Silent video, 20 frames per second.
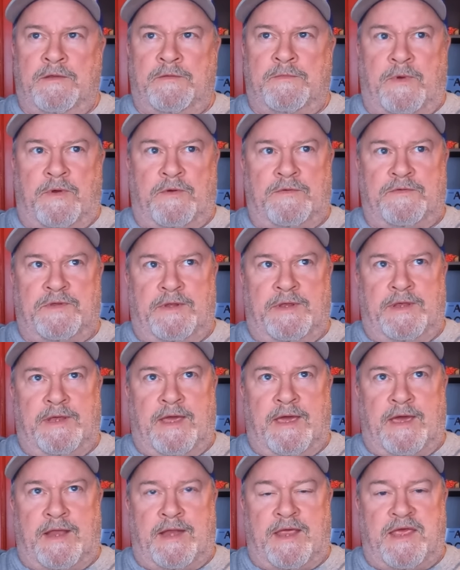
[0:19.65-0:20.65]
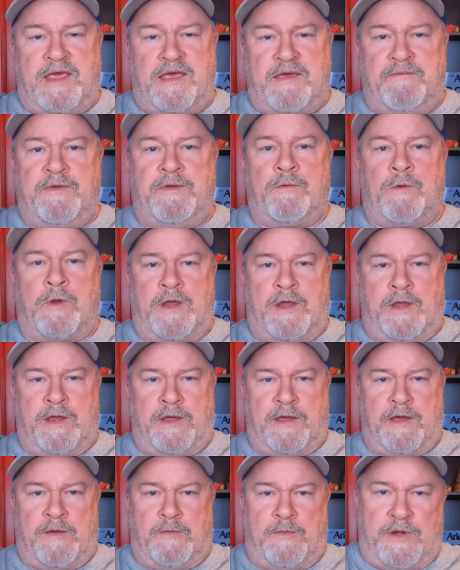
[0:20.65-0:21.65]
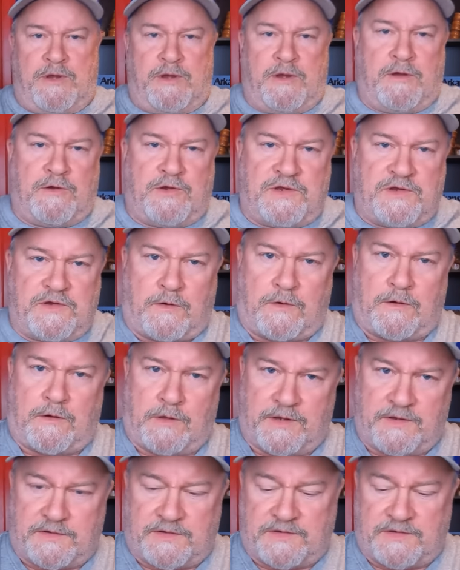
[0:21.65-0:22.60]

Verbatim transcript: Supposedly got heavy rain coming here shortly,